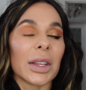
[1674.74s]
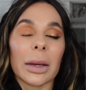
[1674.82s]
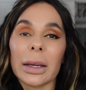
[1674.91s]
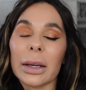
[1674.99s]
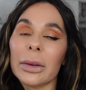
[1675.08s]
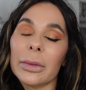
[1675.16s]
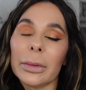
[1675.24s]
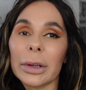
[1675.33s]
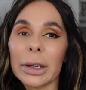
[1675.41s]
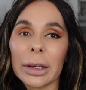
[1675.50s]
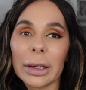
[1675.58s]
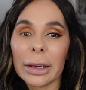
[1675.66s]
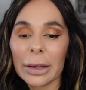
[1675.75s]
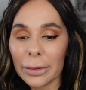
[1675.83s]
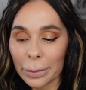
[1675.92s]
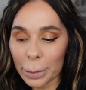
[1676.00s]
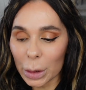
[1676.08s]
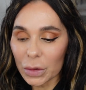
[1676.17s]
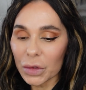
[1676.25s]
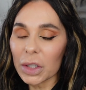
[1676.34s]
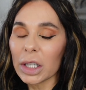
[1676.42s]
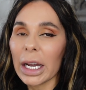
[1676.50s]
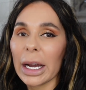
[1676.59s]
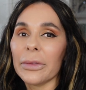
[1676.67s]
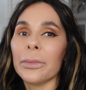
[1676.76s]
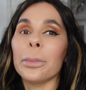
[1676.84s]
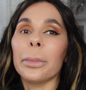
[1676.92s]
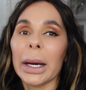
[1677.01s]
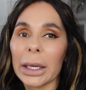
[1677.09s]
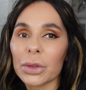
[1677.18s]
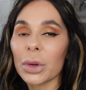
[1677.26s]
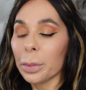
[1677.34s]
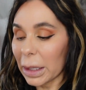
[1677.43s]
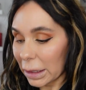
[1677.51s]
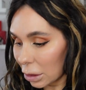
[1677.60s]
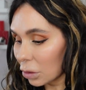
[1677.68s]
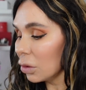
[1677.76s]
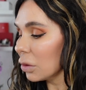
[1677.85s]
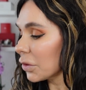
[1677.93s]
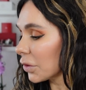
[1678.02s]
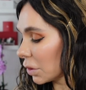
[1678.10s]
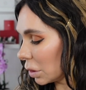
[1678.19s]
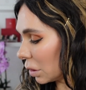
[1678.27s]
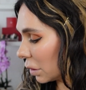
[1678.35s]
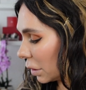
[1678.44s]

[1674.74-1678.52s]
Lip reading: the bronzer have micro particles,